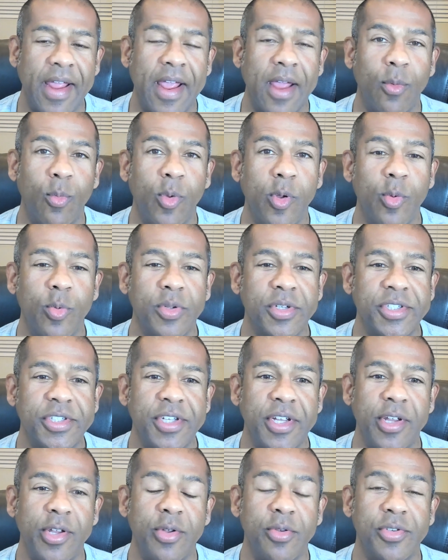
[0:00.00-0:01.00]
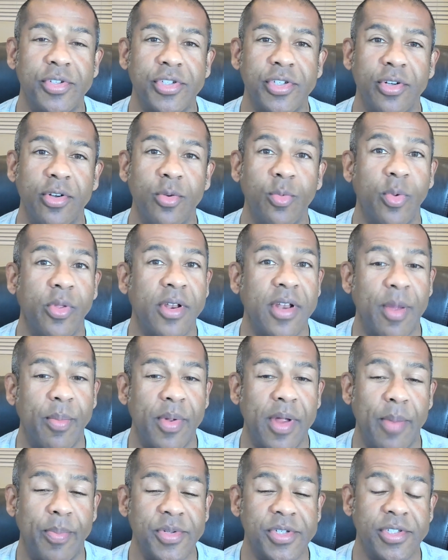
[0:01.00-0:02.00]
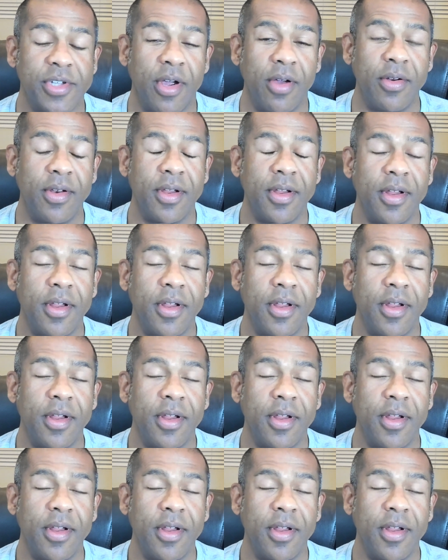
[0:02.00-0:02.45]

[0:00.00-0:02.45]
and we will see you soon with another episode,